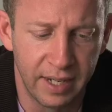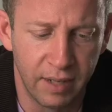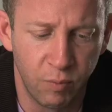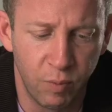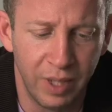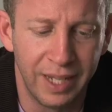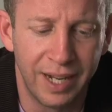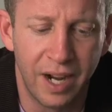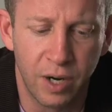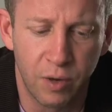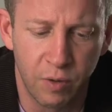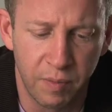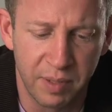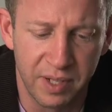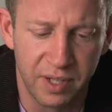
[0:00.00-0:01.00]
in a really
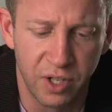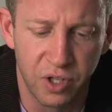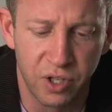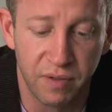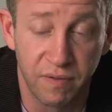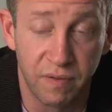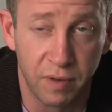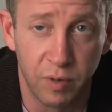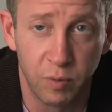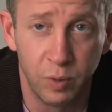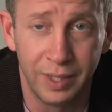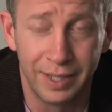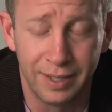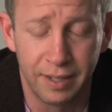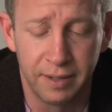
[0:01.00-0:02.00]
awkward position for a
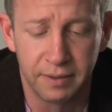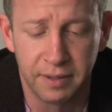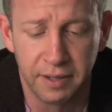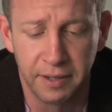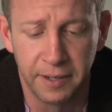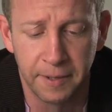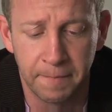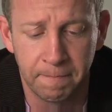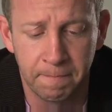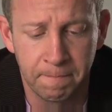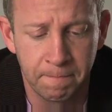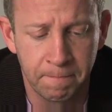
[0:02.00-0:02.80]
really long time.